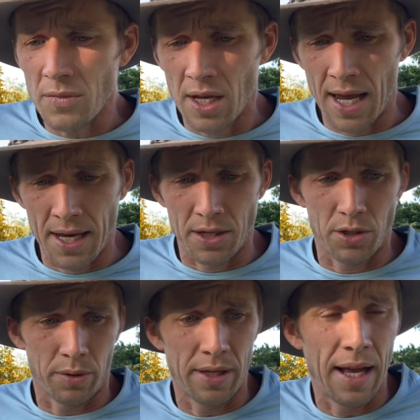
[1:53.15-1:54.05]
and
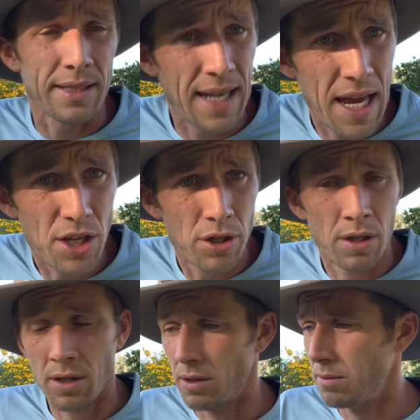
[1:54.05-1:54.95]
you're in that stage,
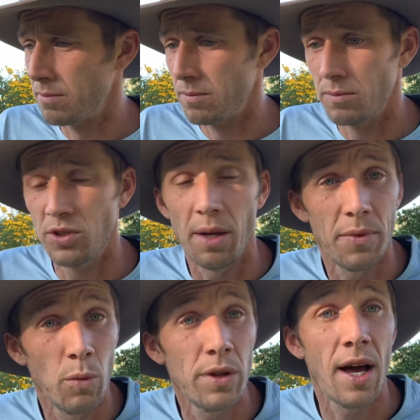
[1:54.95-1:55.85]
something with a